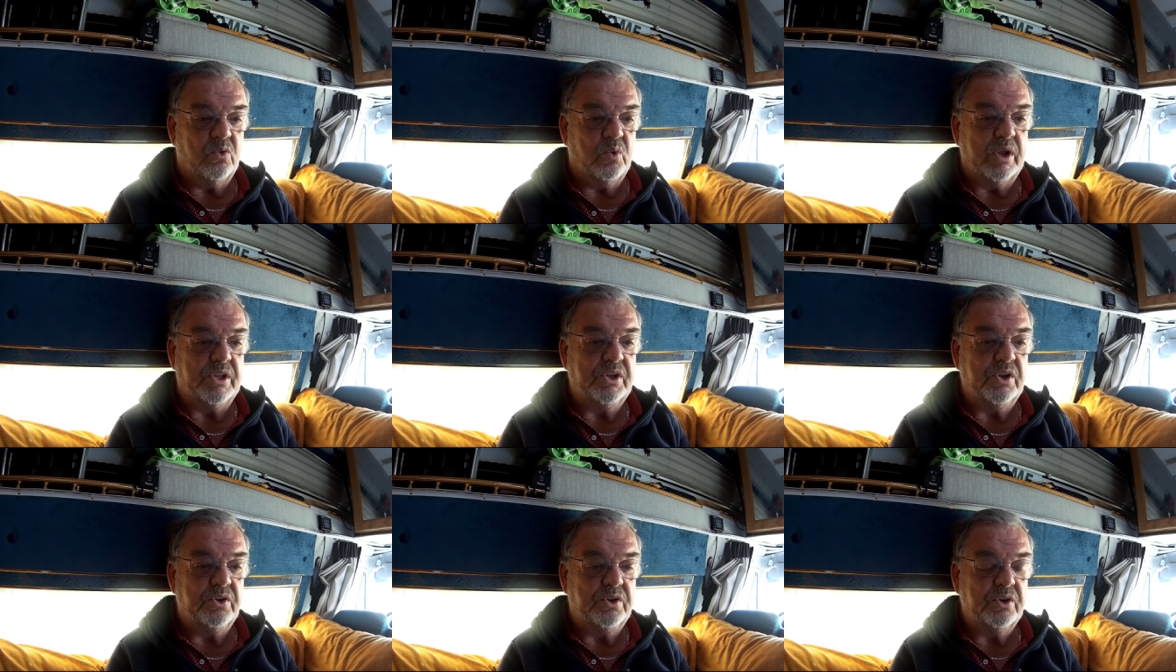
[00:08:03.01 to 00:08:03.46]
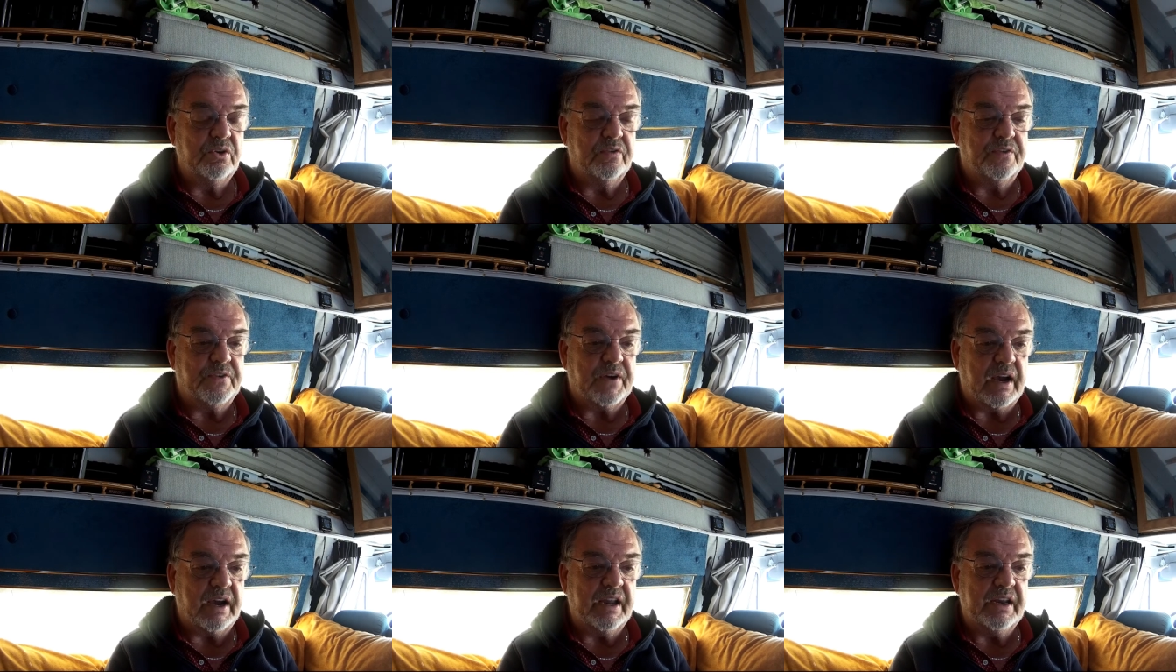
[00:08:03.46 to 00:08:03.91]
when you do
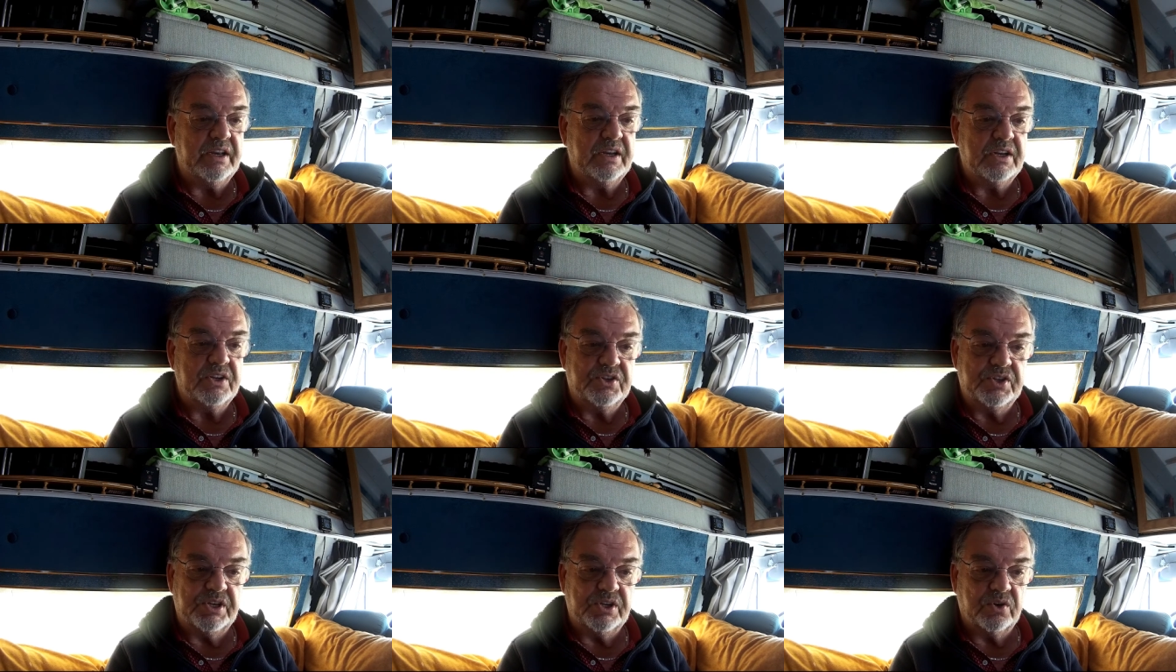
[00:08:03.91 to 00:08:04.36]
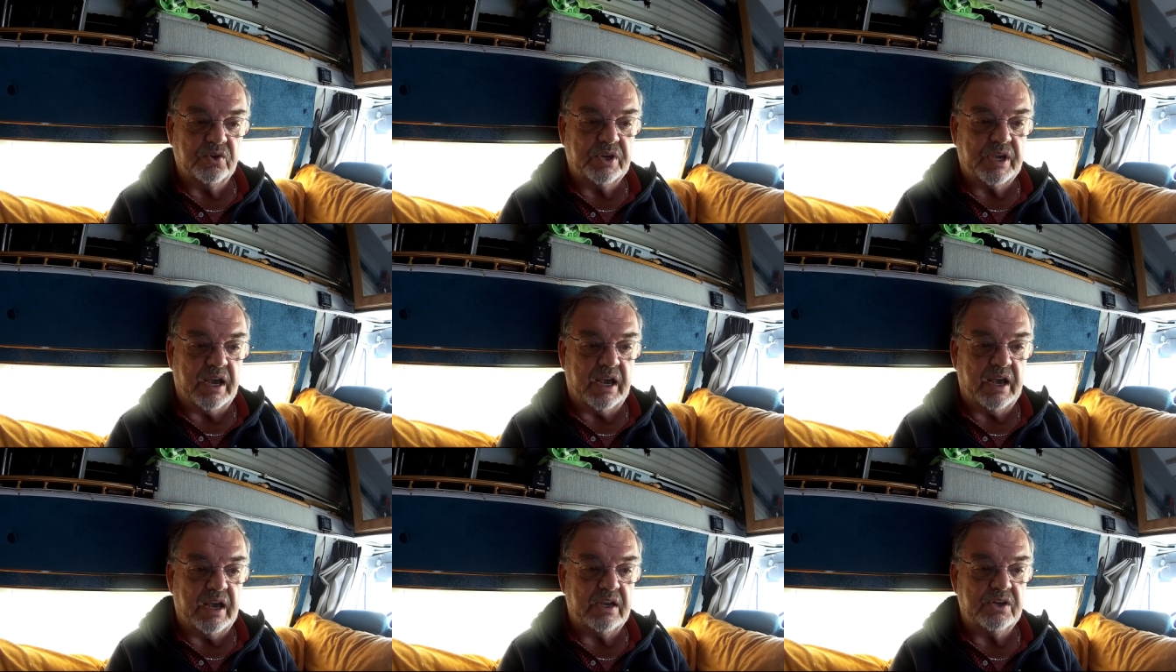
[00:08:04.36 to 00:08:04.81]
find a
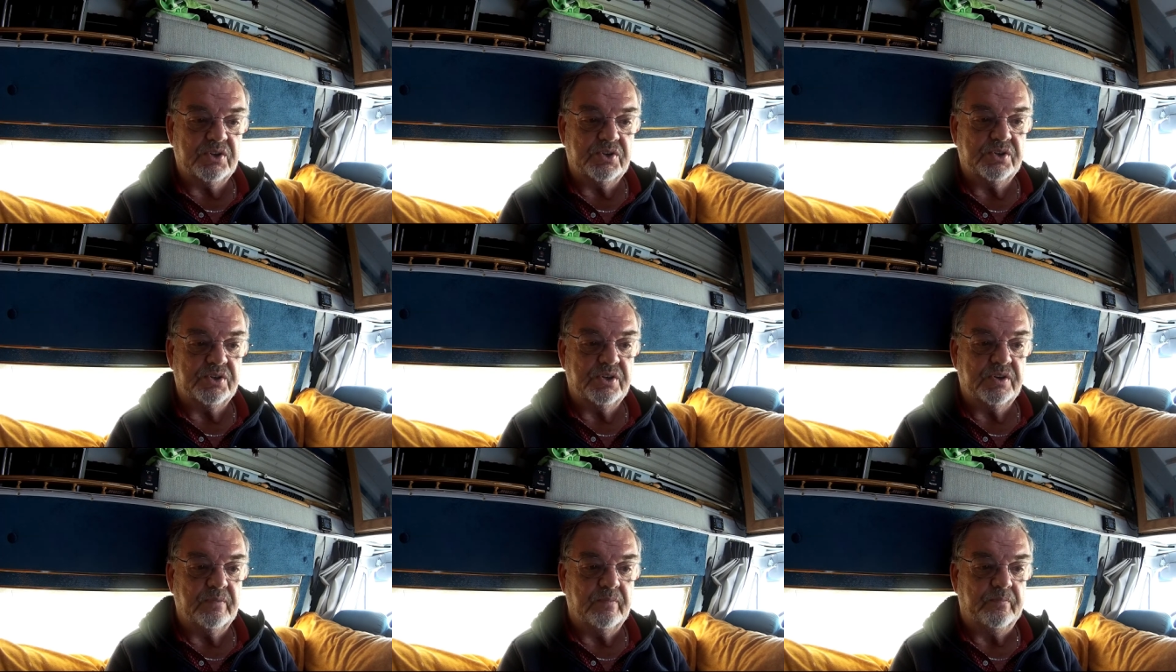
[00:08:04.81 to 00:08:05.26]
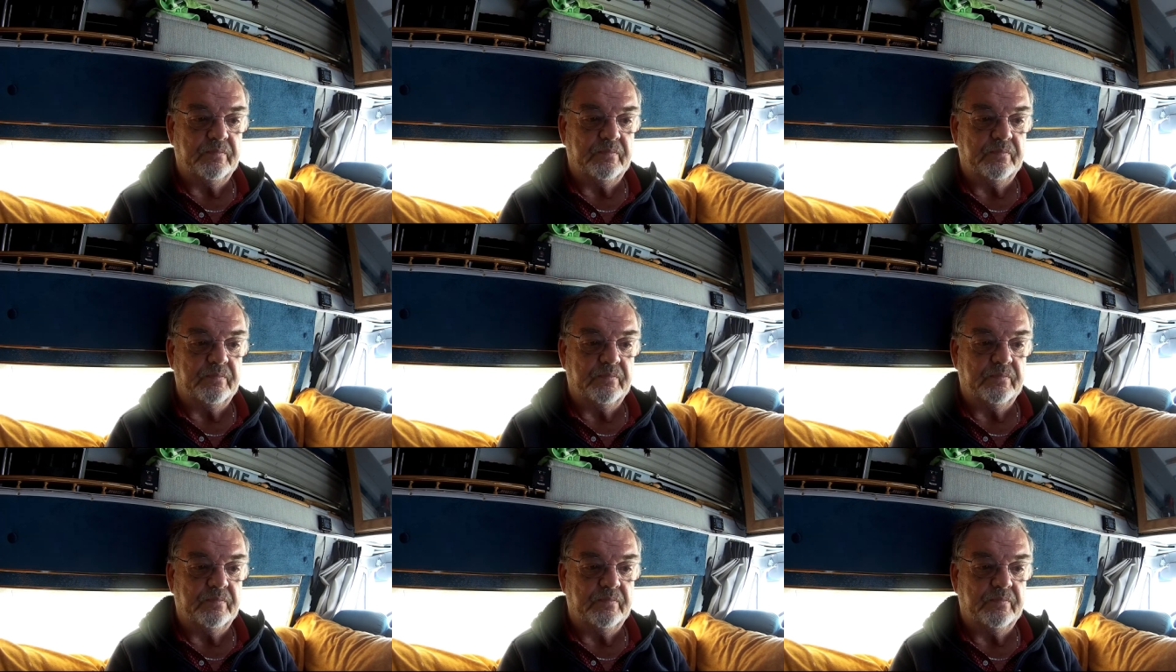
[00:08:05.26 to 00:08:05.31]
geocache,